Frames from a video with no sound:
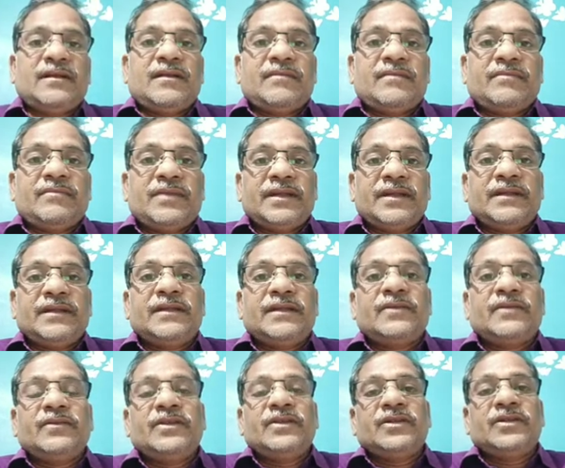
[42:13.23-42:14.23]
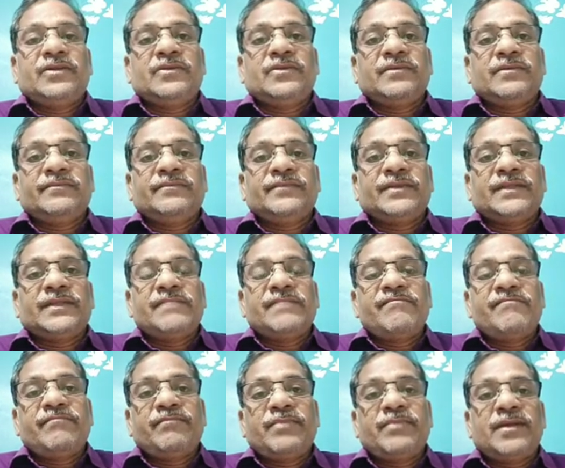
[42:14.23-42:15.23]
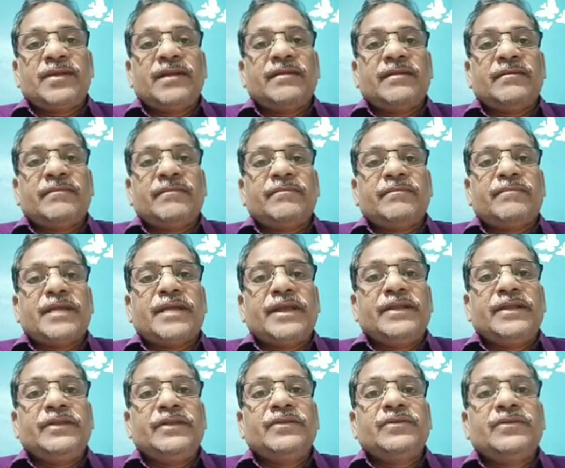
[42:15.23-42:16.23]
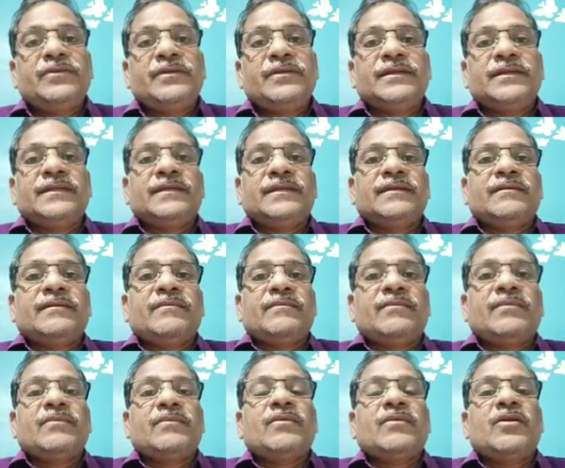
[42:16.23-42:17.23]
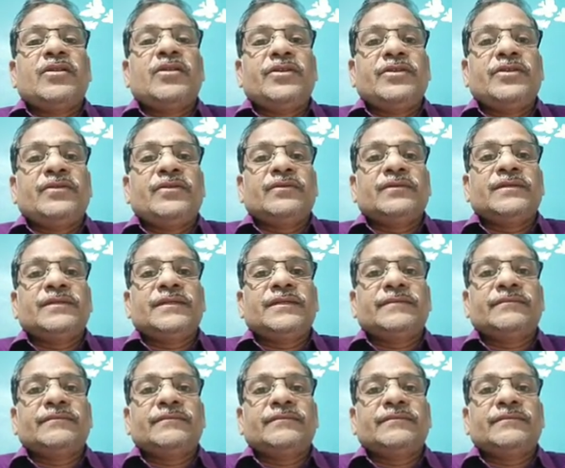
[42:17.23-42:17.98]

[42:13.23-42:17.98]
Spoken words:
break down into simple, minute molecules,